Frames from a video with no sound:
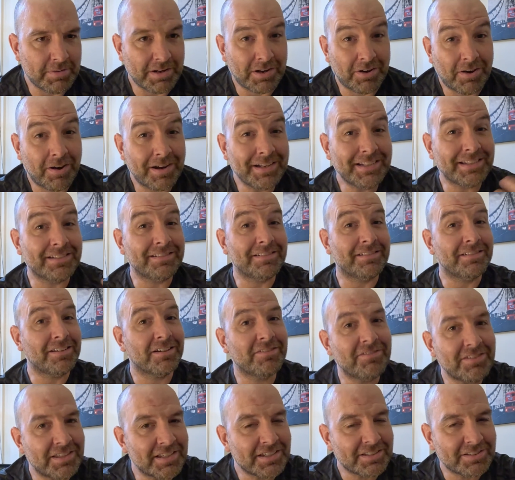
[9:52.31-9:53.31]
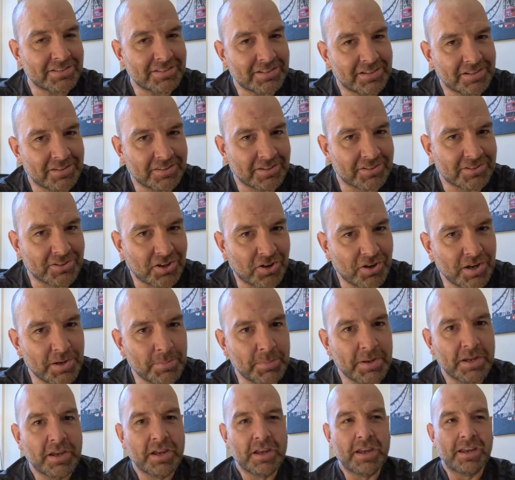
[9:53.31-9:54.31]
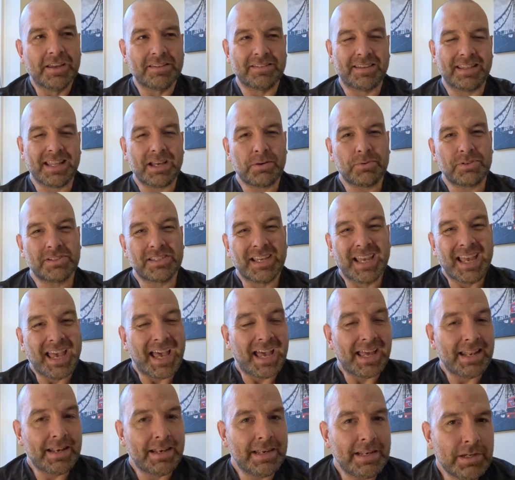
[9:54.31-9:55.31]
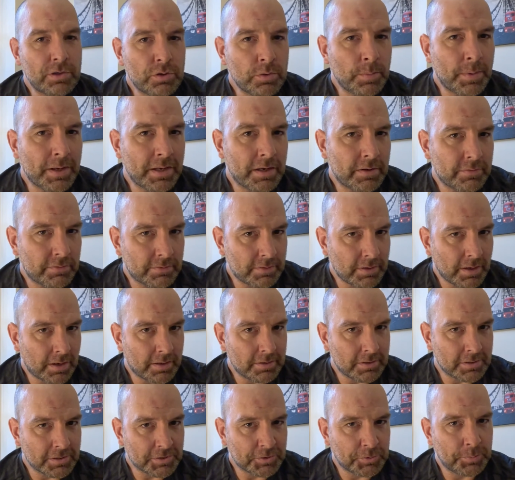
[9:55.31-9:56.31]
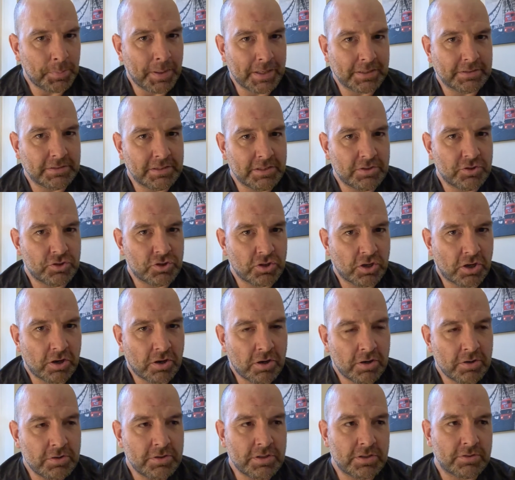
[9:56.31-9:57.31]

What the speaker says: Now, I didn't know this at the time, so that was a little bit of an unexpected charge.